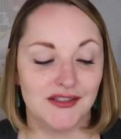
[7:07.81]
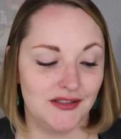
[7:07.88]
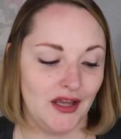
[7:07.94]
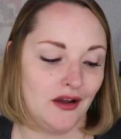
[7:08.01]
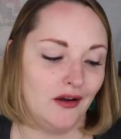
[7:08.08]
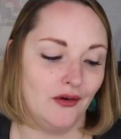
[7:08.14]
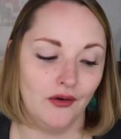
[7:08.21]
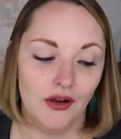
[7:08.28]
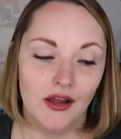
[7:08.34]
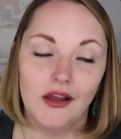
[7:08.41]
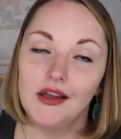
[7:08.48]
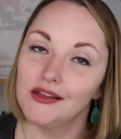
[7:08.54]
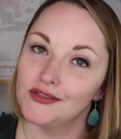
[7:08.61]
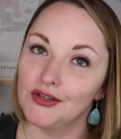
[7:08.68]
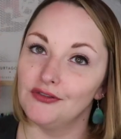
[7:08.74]
So
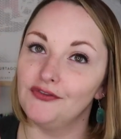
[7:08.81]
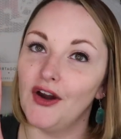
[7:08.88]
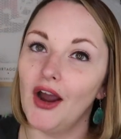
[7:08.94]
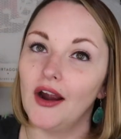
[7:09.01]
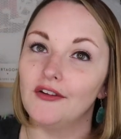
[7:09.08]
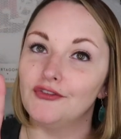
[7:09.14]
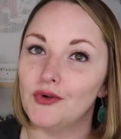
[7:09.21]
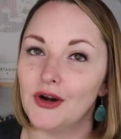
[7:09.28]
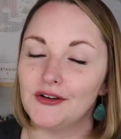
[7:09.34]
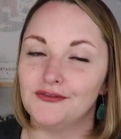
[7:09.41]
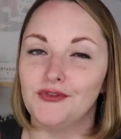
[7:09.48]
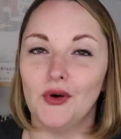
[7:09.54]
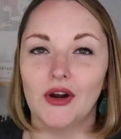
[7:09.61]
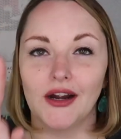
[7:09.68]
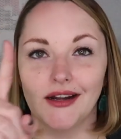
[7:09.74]
far, 4 out
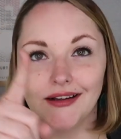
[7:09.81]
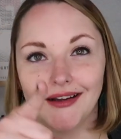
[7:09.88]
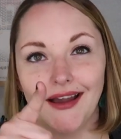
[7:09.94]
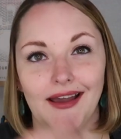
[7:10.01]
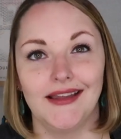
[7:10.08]
of 4,